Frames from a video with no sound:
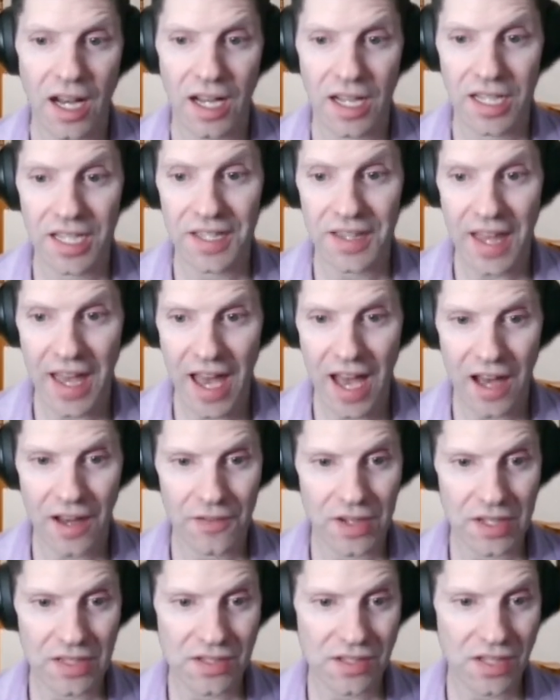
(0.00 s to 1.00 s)
Can they have
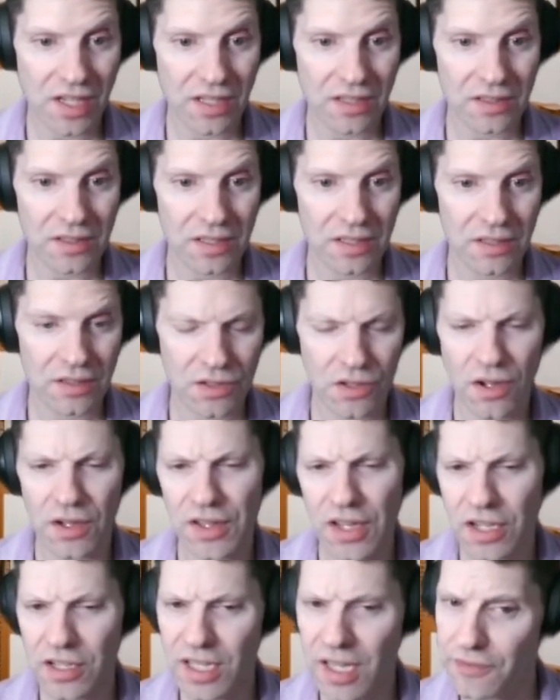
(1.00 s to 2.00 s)
a singleton? Sorry,
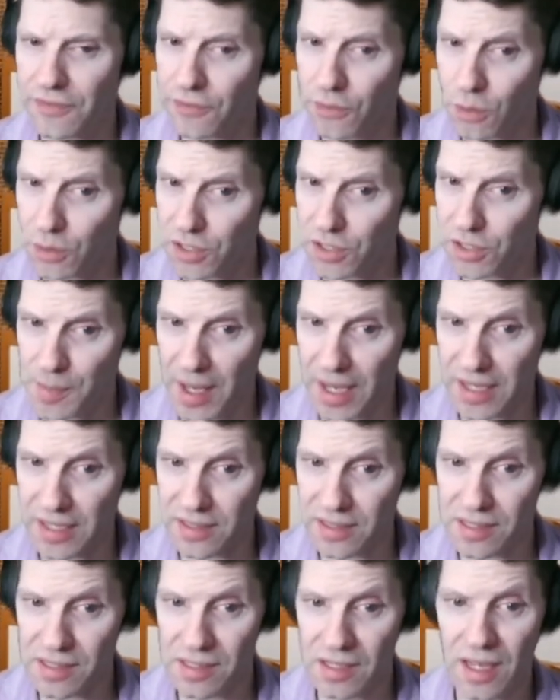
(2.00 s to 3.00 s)
they could have 4
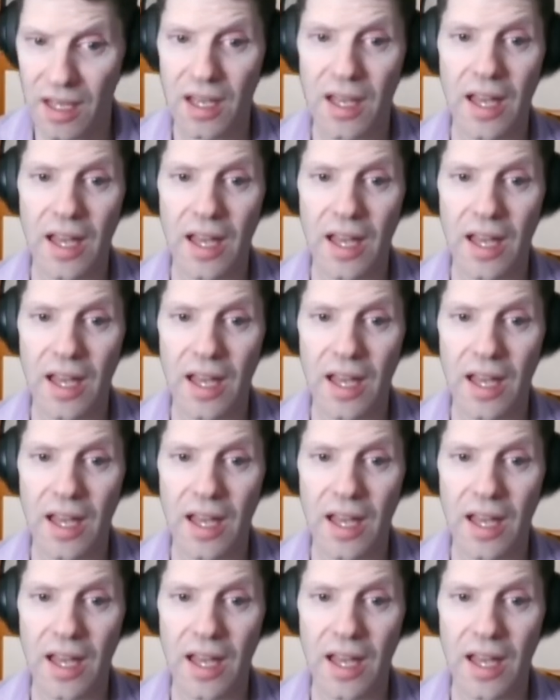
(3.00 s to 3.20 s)
spades,